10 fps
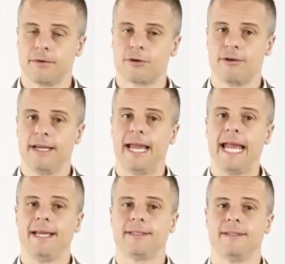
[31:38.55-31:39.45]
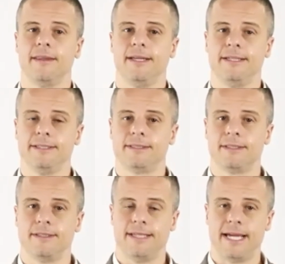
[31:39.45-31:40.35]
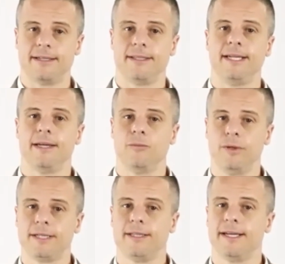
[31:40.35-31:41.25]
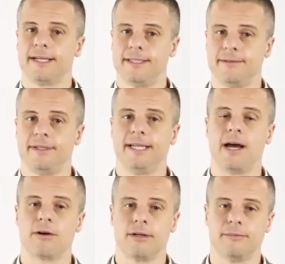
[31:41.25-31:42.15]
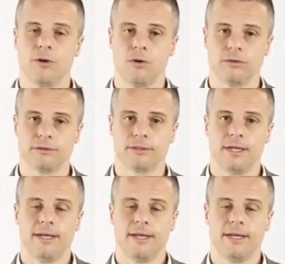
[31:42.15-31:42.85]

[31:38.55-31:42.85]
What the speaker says: create these daily and weekly activity and outcome goals